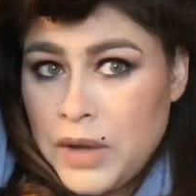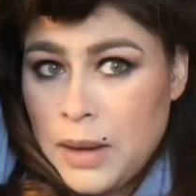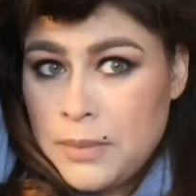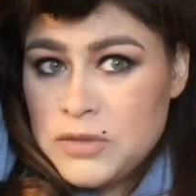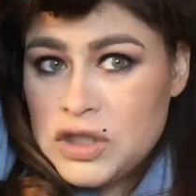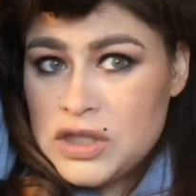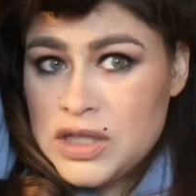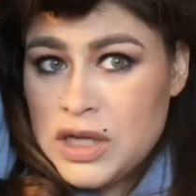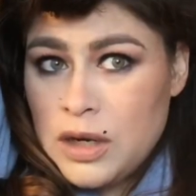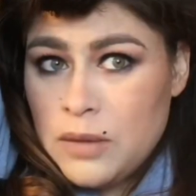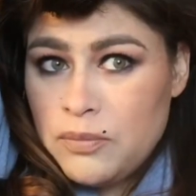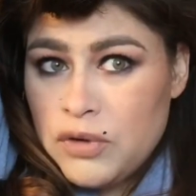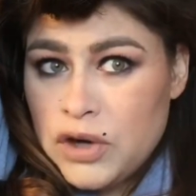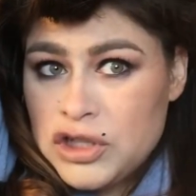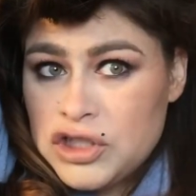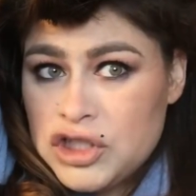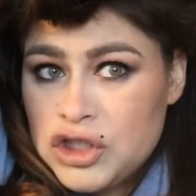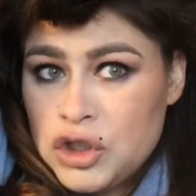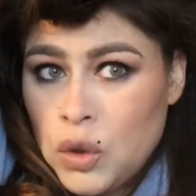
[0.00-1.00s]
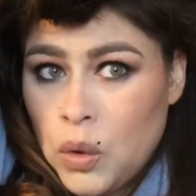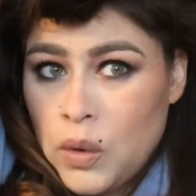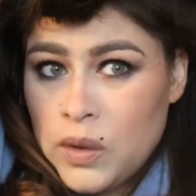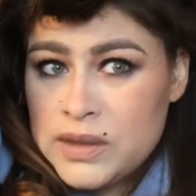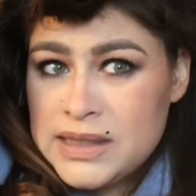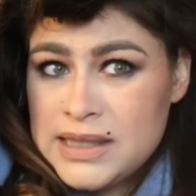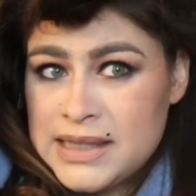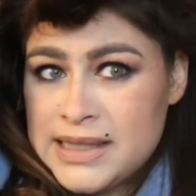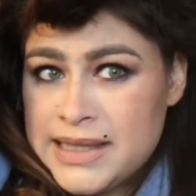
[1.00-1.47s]
just gonna brush
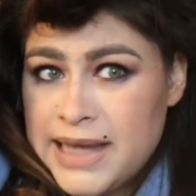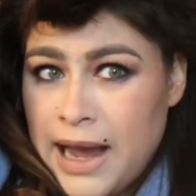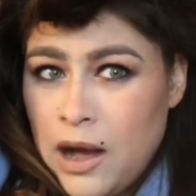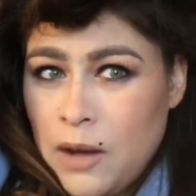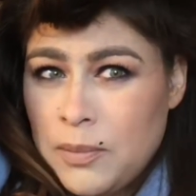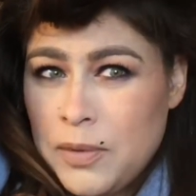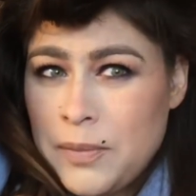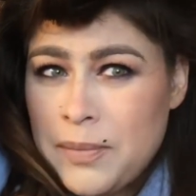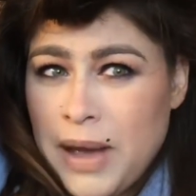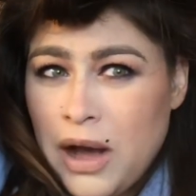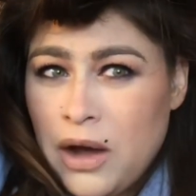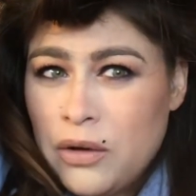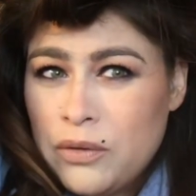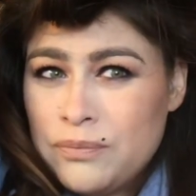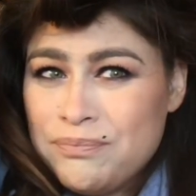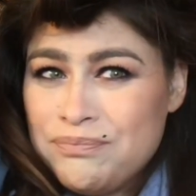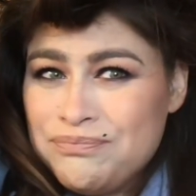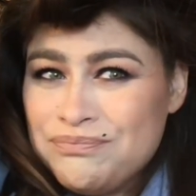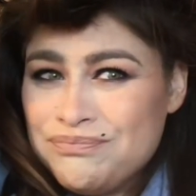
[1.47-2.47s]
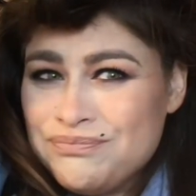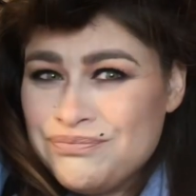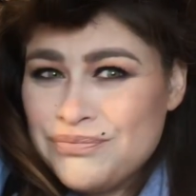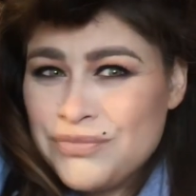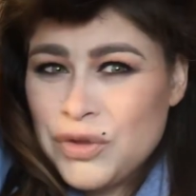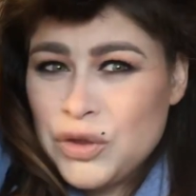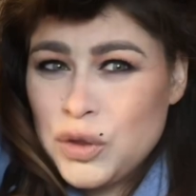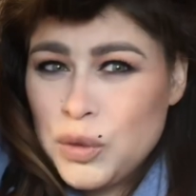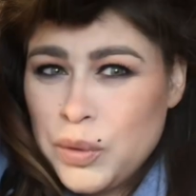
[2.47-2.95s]
towards the scalp about
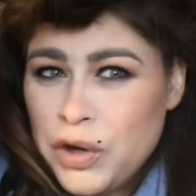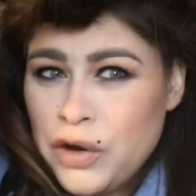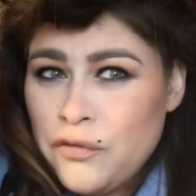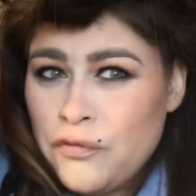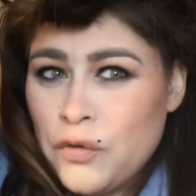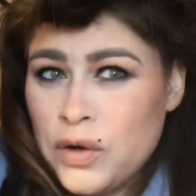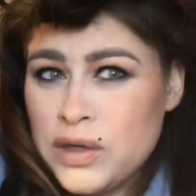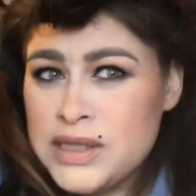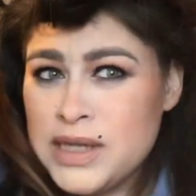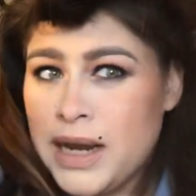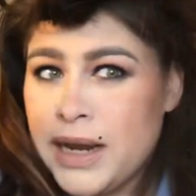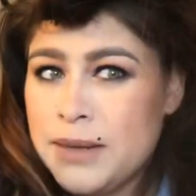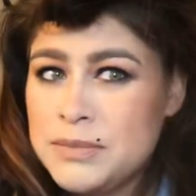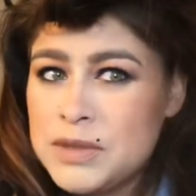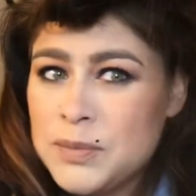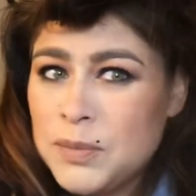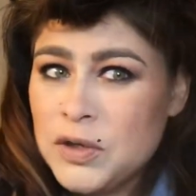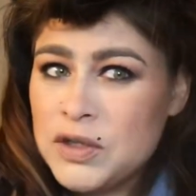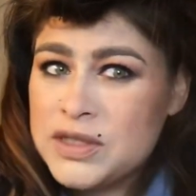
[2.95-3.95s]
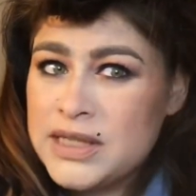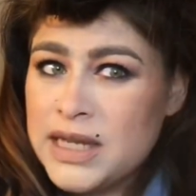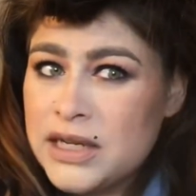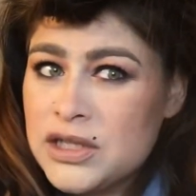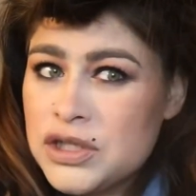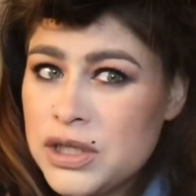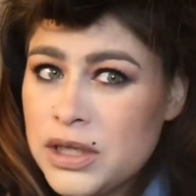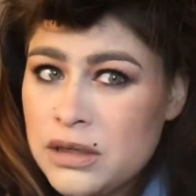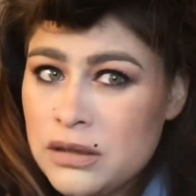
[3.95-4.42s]
3 or 4 times per
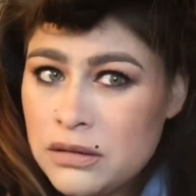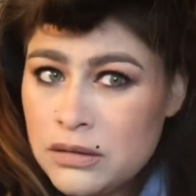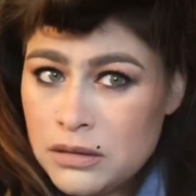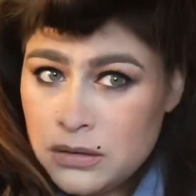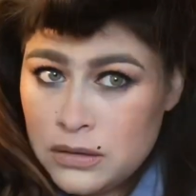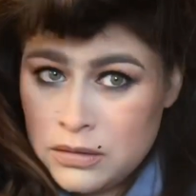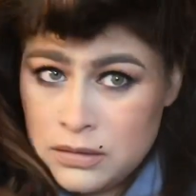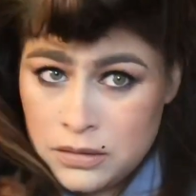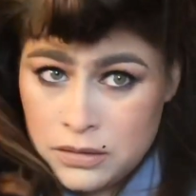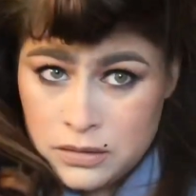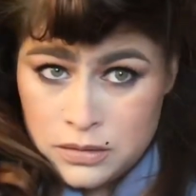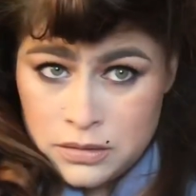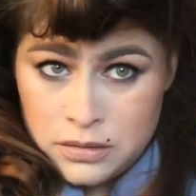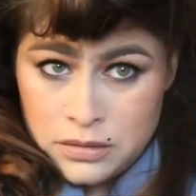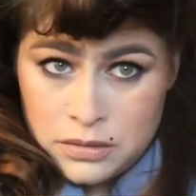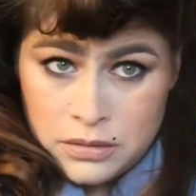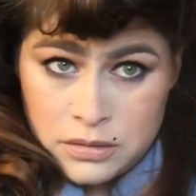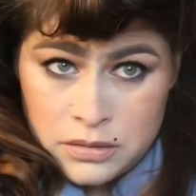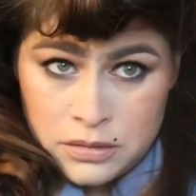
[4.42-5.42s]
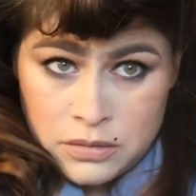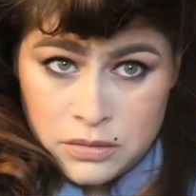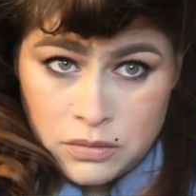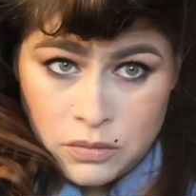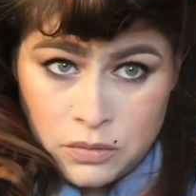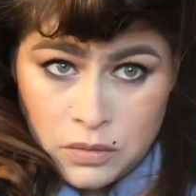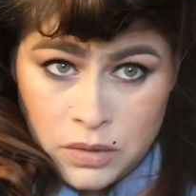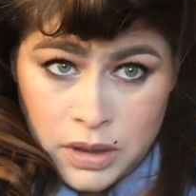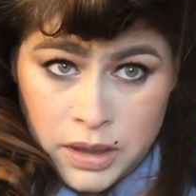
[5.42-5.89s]
section.
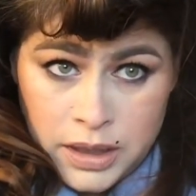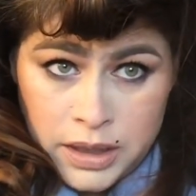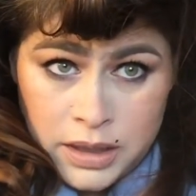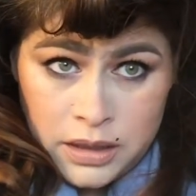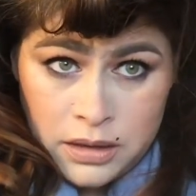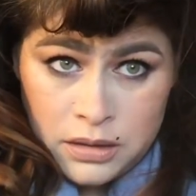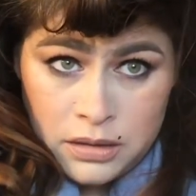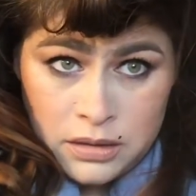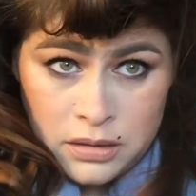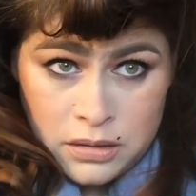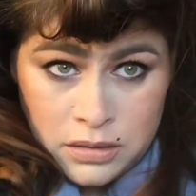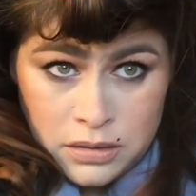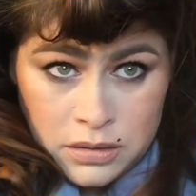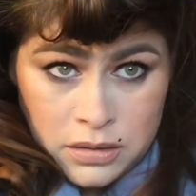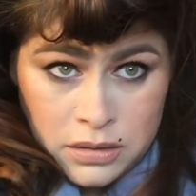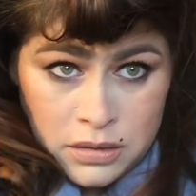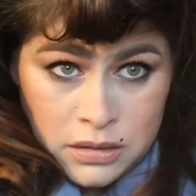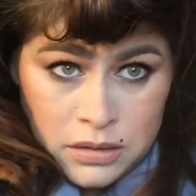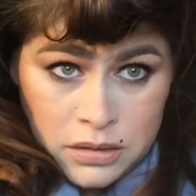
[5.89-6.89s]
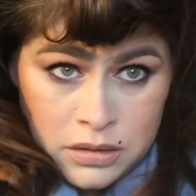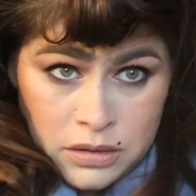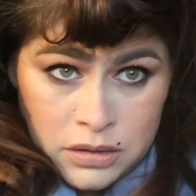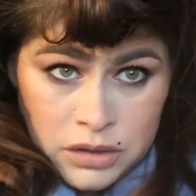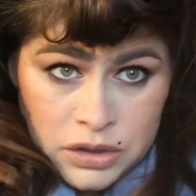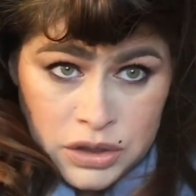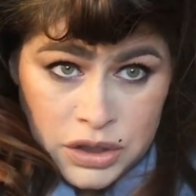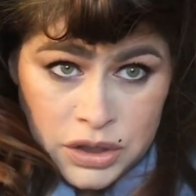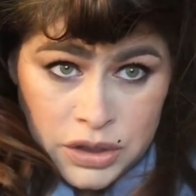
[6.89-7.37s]
1,
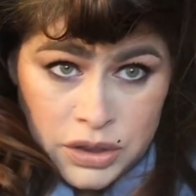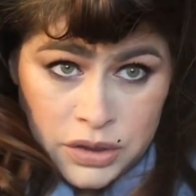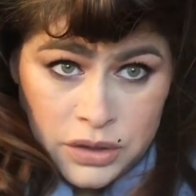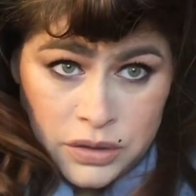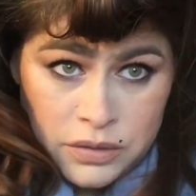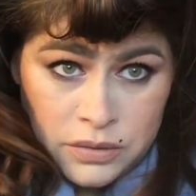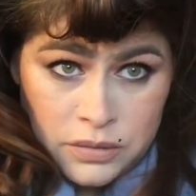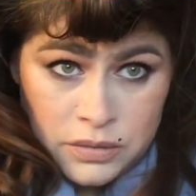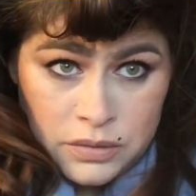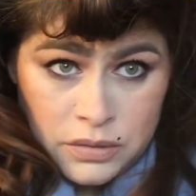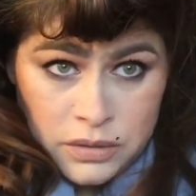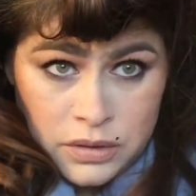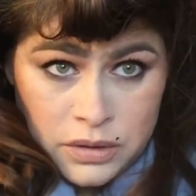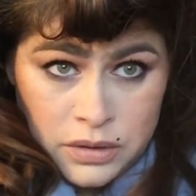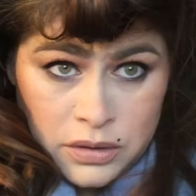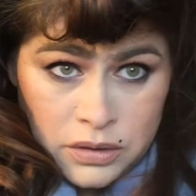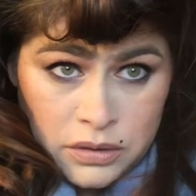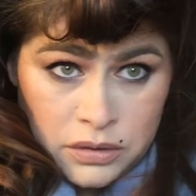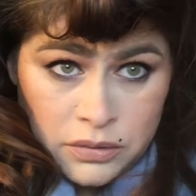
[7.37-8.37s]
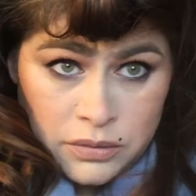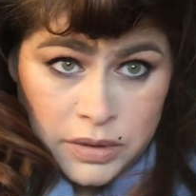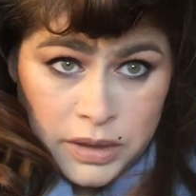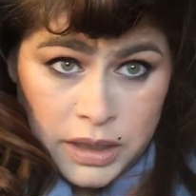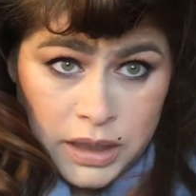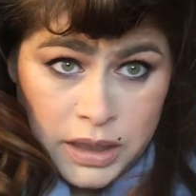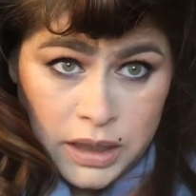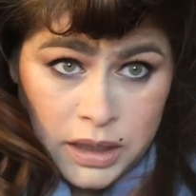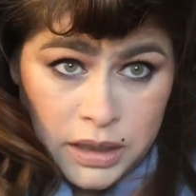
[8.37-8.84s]
2,
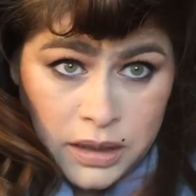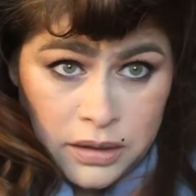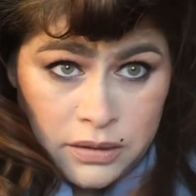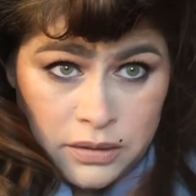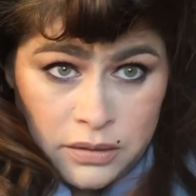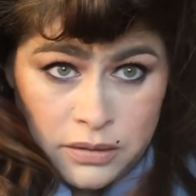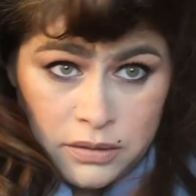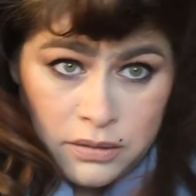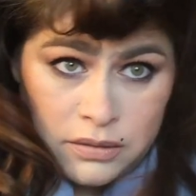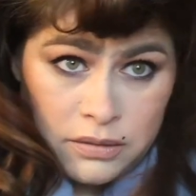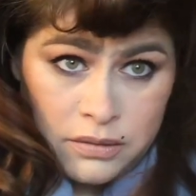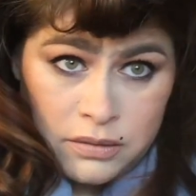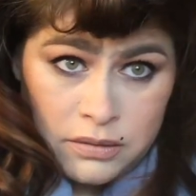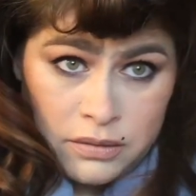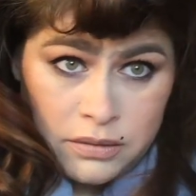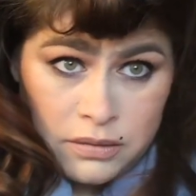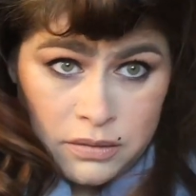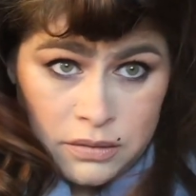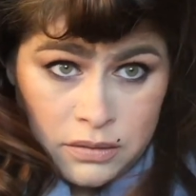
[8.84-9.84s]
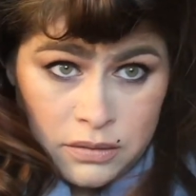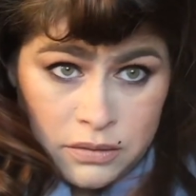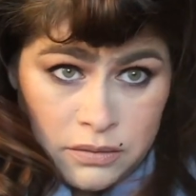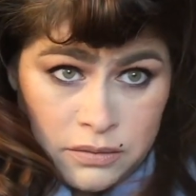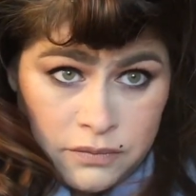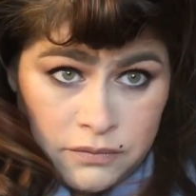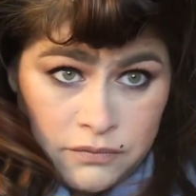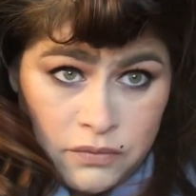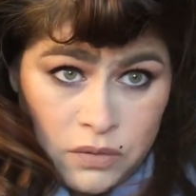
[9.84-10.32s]
3,
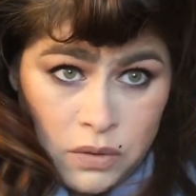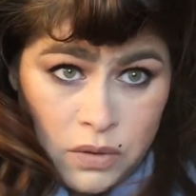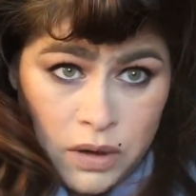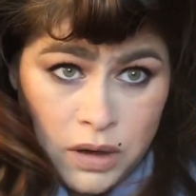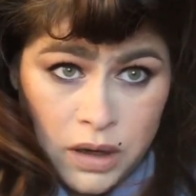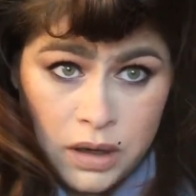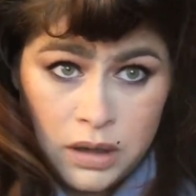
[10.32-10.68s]
4.